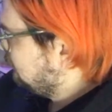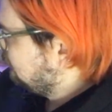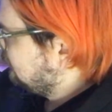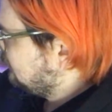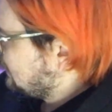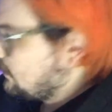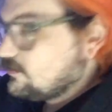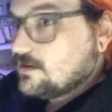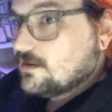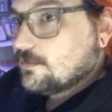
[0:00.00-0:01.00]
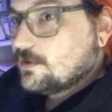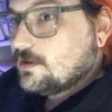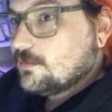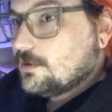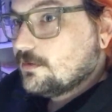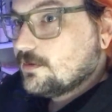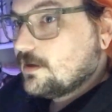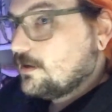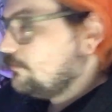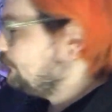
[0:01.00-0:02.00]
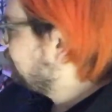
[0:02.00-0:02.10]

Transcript: You can see it adds another one in the middle there.